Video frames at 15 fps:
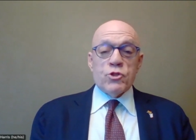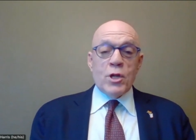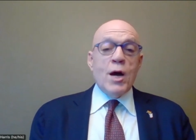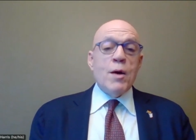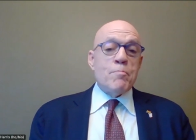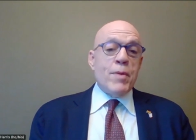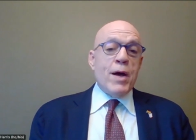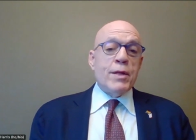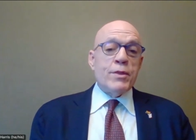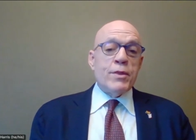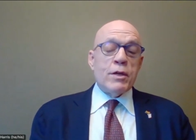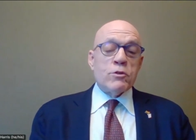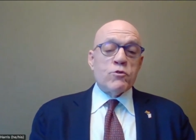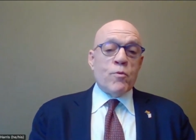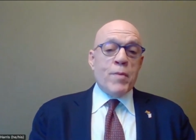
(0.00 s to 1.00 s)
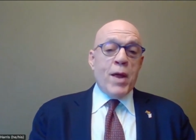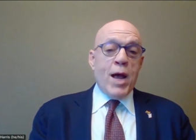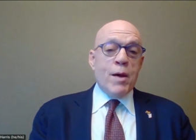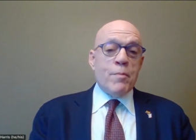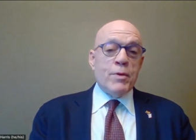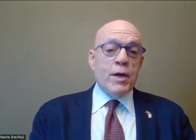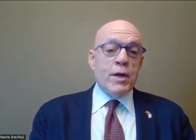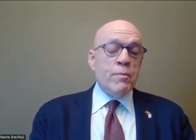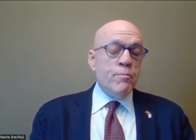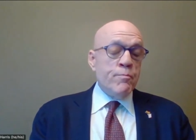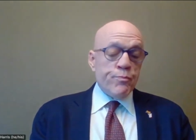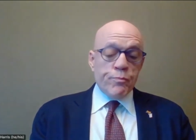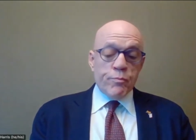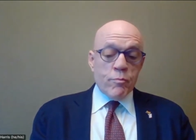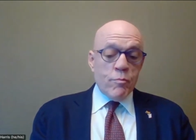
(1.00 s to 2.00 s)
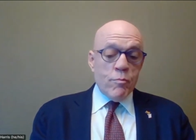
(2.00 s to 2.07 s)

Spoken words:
to stop bad things from happening,